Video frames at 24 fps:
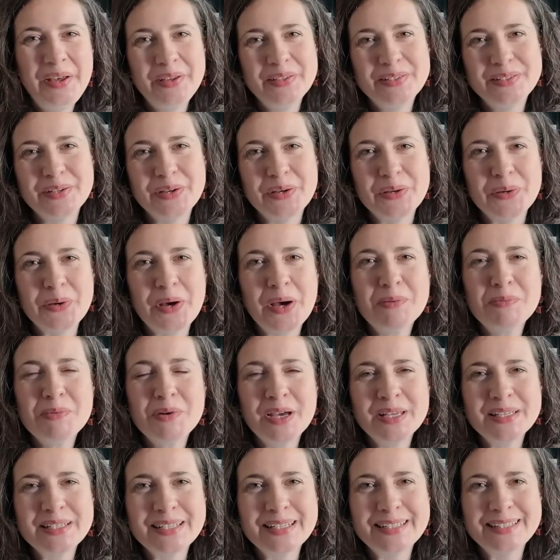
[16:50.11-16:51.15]
So
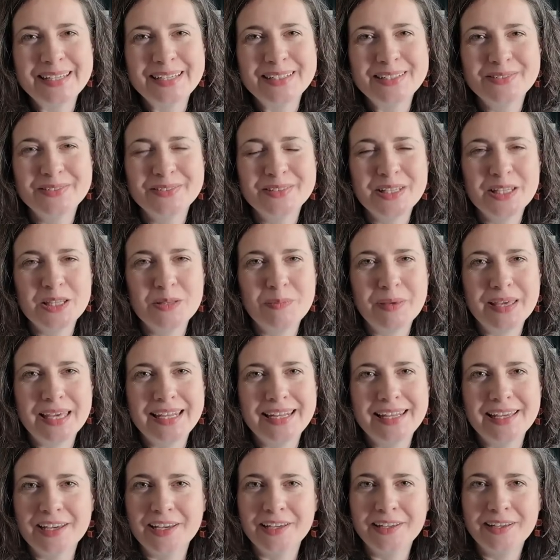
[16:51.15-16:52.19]
as I said at the
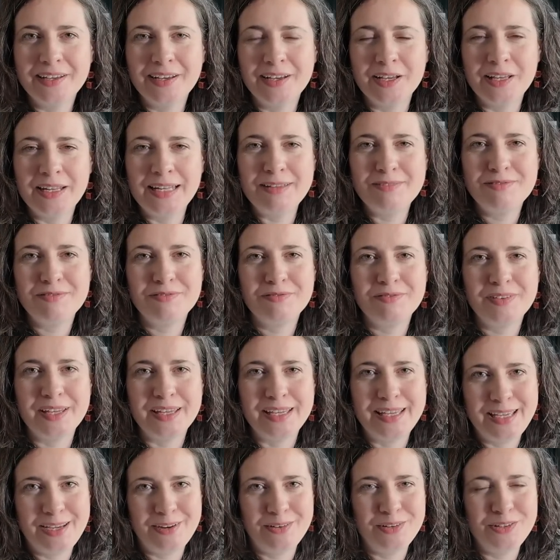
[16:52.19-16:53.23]
beginning, I live
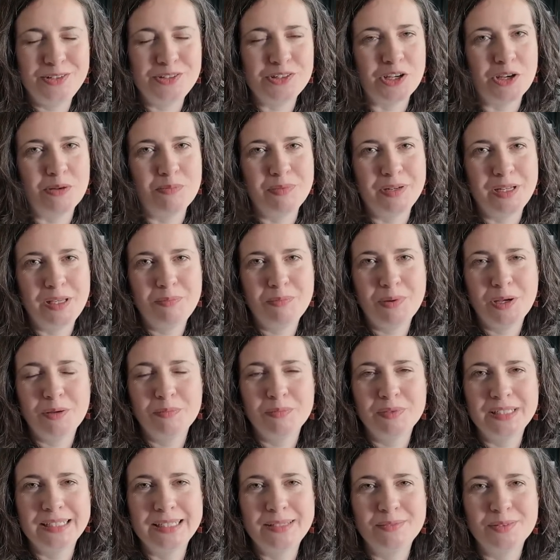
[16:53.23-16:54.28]
here in Germany
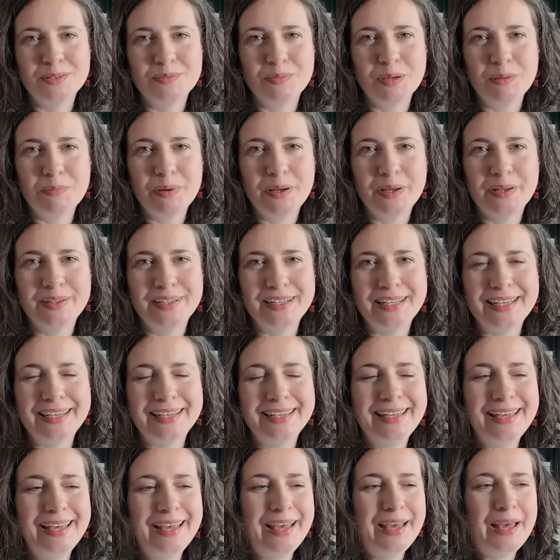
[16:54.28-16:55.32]
permanently with my partner,
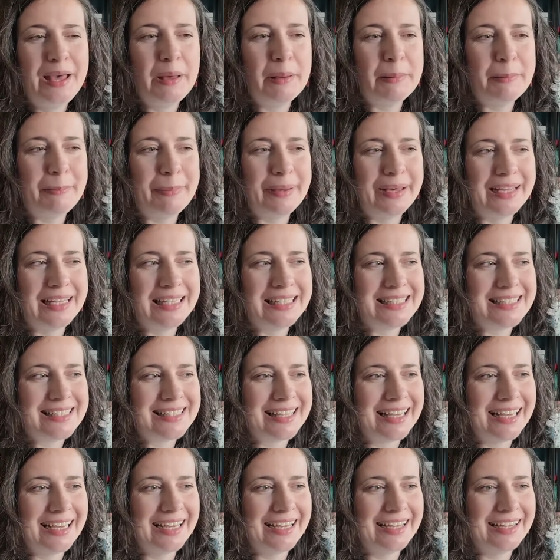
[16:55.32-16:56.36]
but
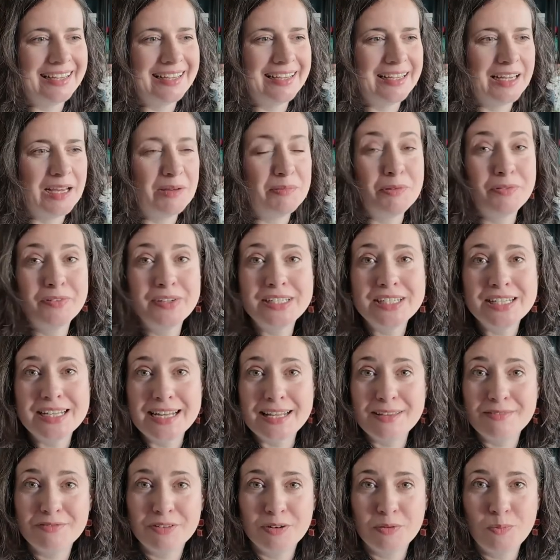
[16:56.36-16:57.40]
I'm
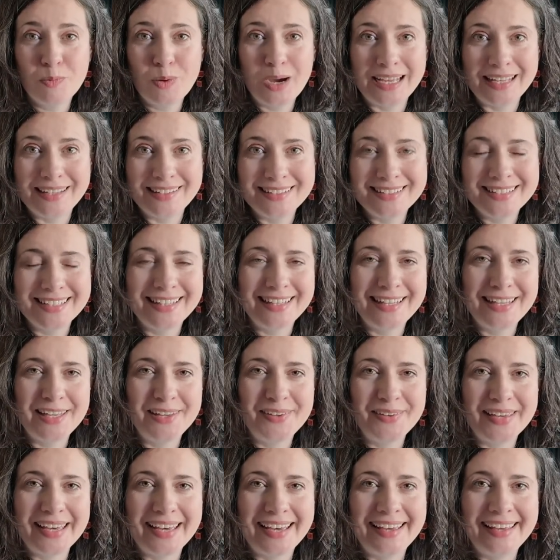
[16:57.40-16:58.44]
originally from Wales in the
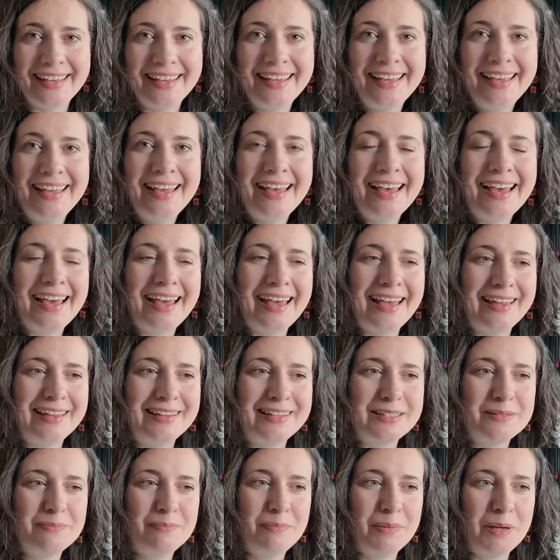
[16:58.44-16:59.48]
UK,
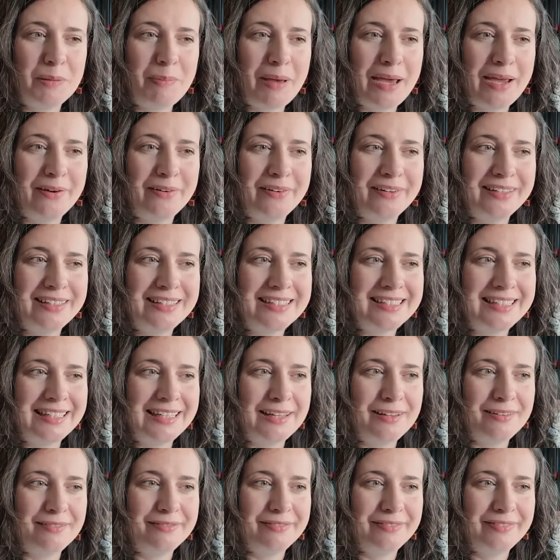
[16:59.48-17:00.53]
and my parents
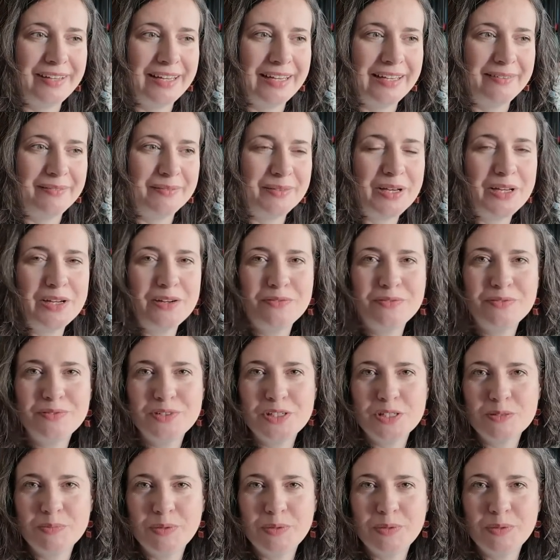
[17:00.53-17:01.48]
live kind of just